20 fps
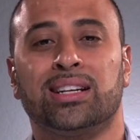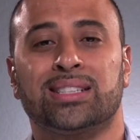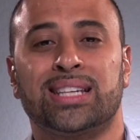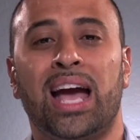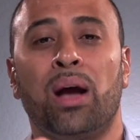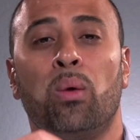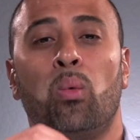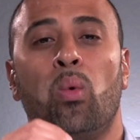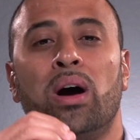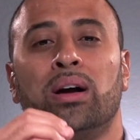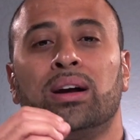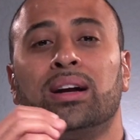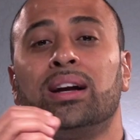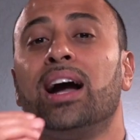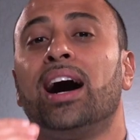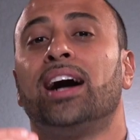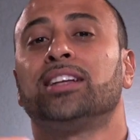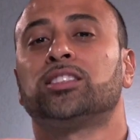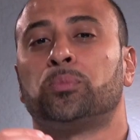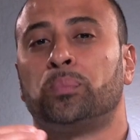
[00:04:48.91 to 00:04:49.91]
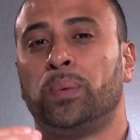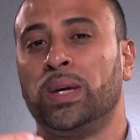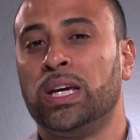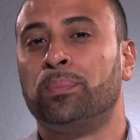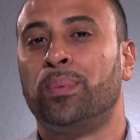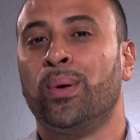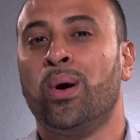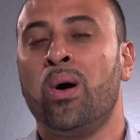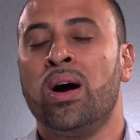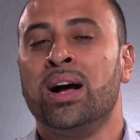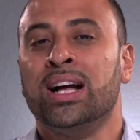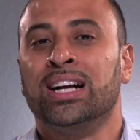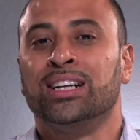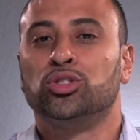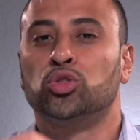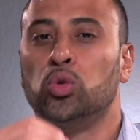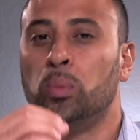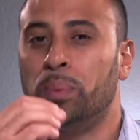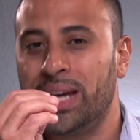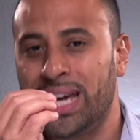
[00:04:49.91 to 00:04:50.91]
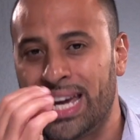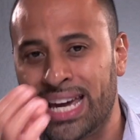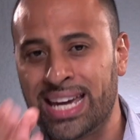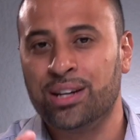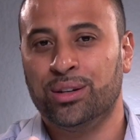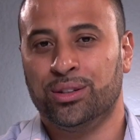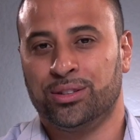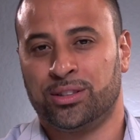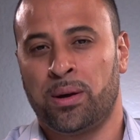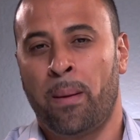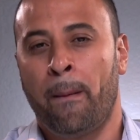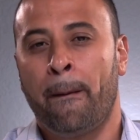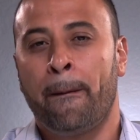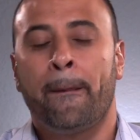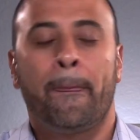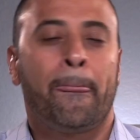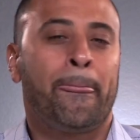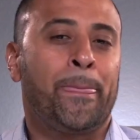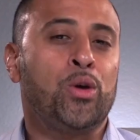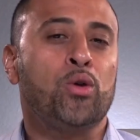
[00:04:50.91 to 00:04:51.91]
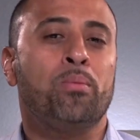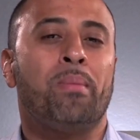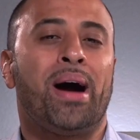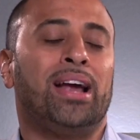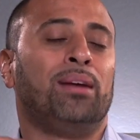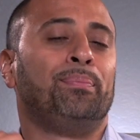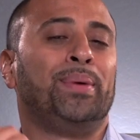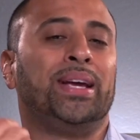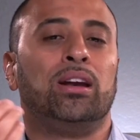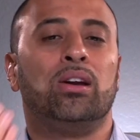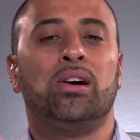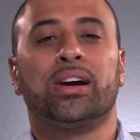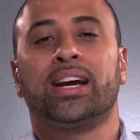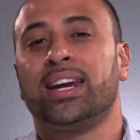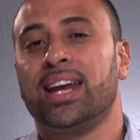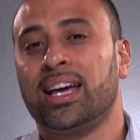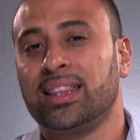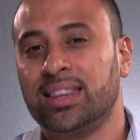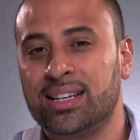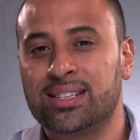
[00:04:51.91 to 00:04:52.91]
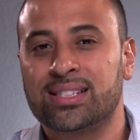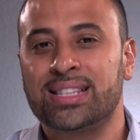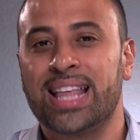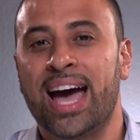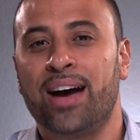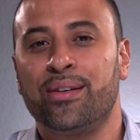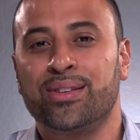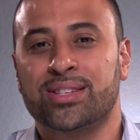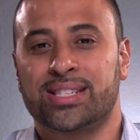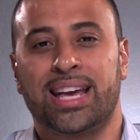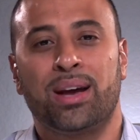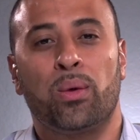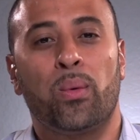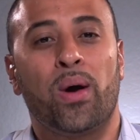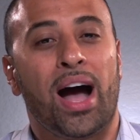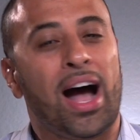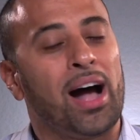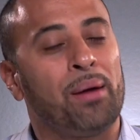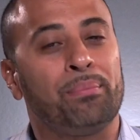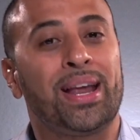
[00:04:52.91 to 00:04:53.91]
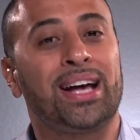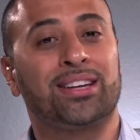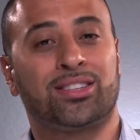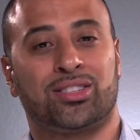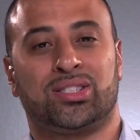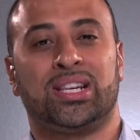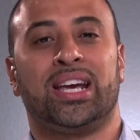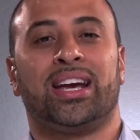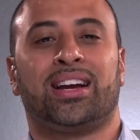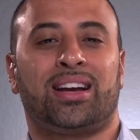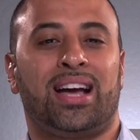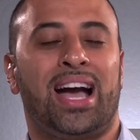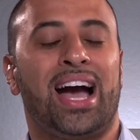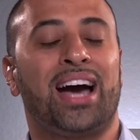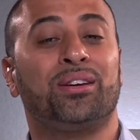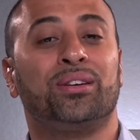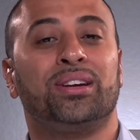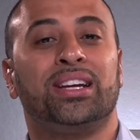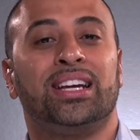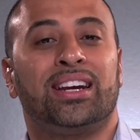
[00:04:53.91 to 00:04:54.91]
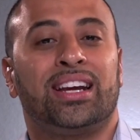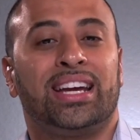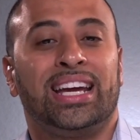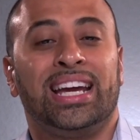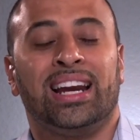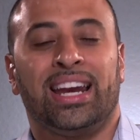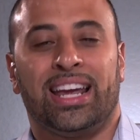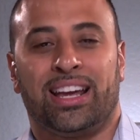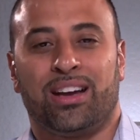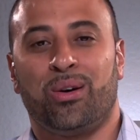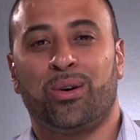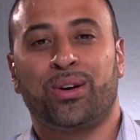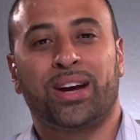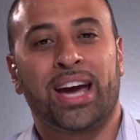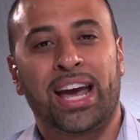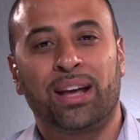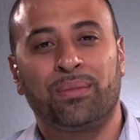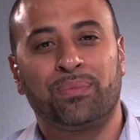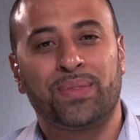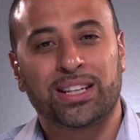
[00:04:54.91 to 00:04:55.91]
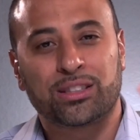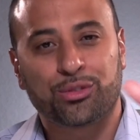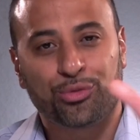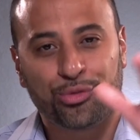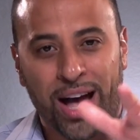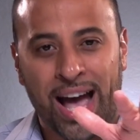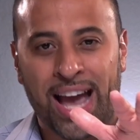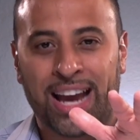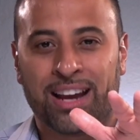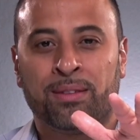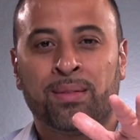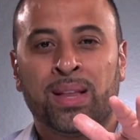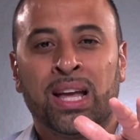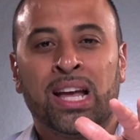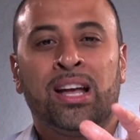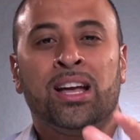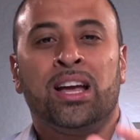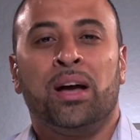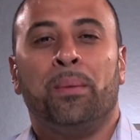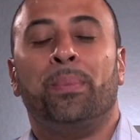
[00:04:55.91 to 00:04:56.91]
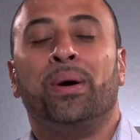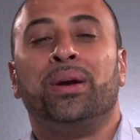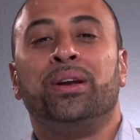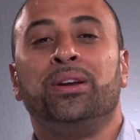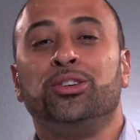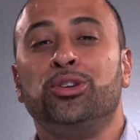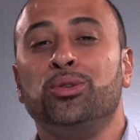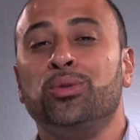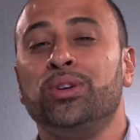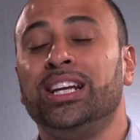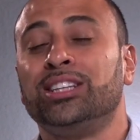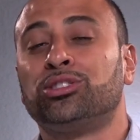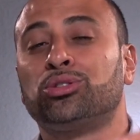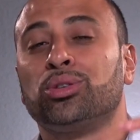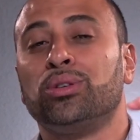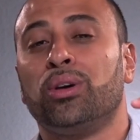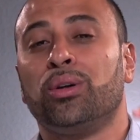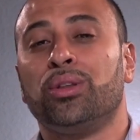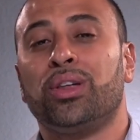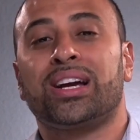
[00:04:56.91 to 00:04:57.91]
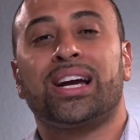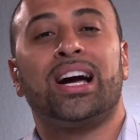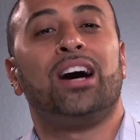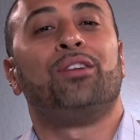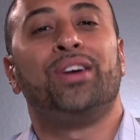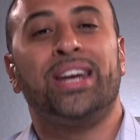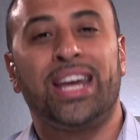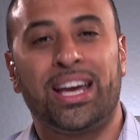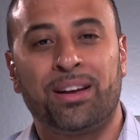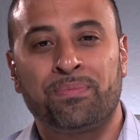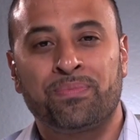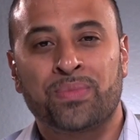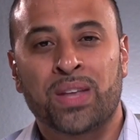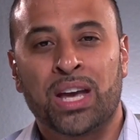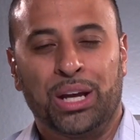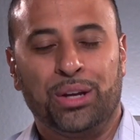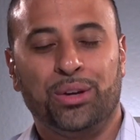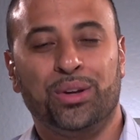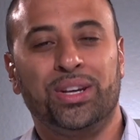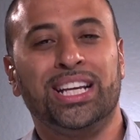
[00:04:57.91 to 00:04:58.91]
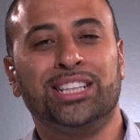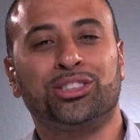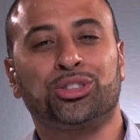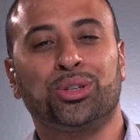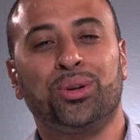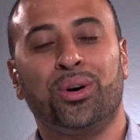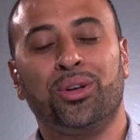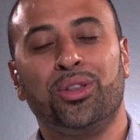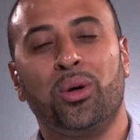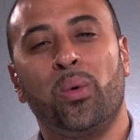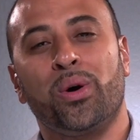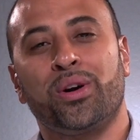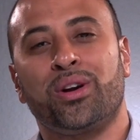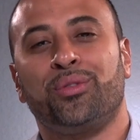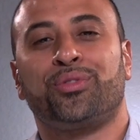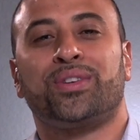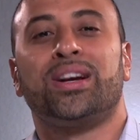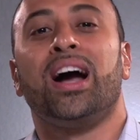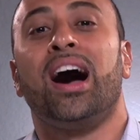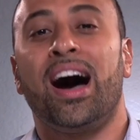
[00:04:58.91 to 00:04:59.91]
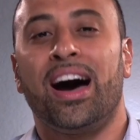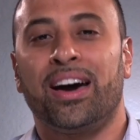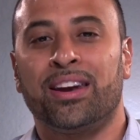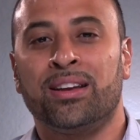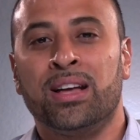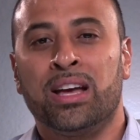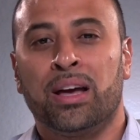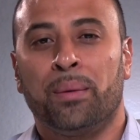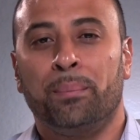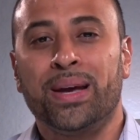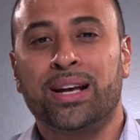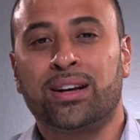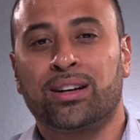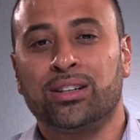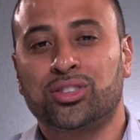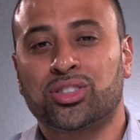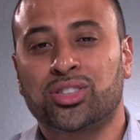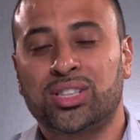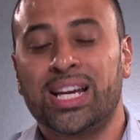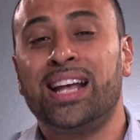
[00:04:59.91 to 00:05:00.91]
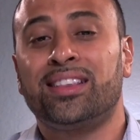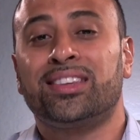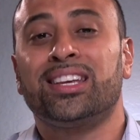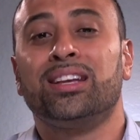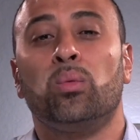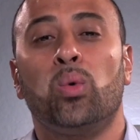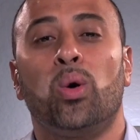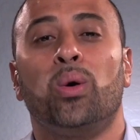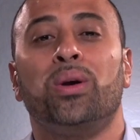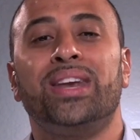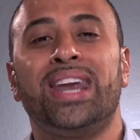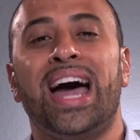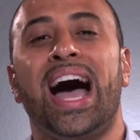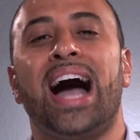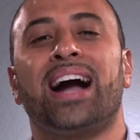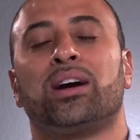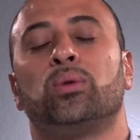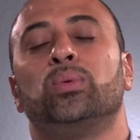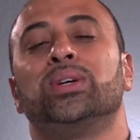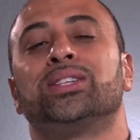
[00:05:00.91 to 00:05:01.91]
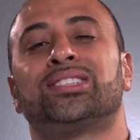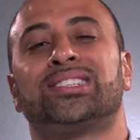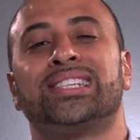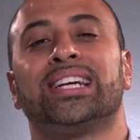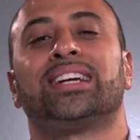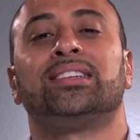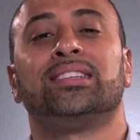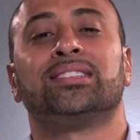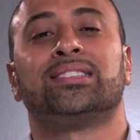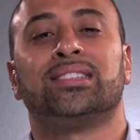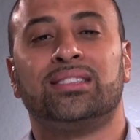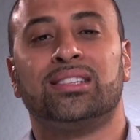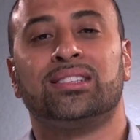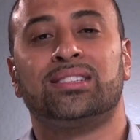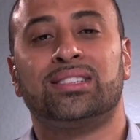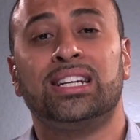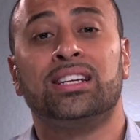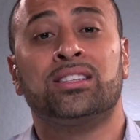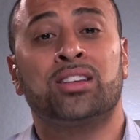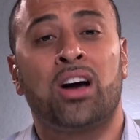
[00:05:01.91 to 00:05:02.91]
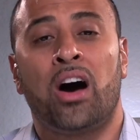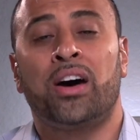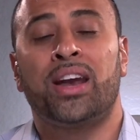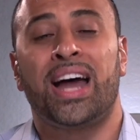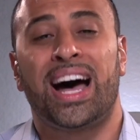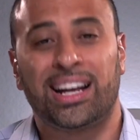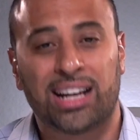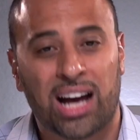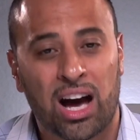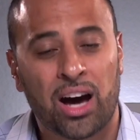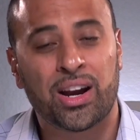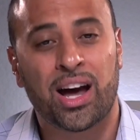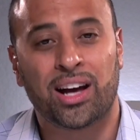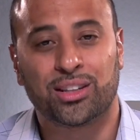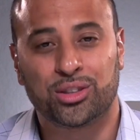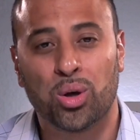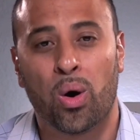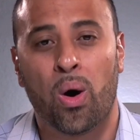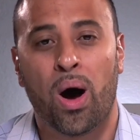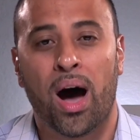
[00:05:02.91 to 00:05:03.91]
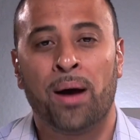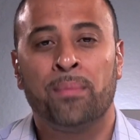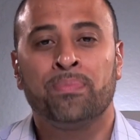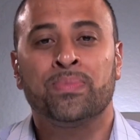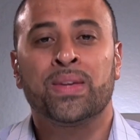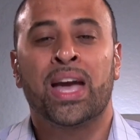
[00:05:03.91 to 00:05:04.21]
because I want God's people to be healed. You might be looking at this now and saying, Well, I'm not sick. I don't need a healing. Okay, that's fine. But you need to know the covenant. You need to know the word of God because Satan will knock with sickness and disease on our, on our door.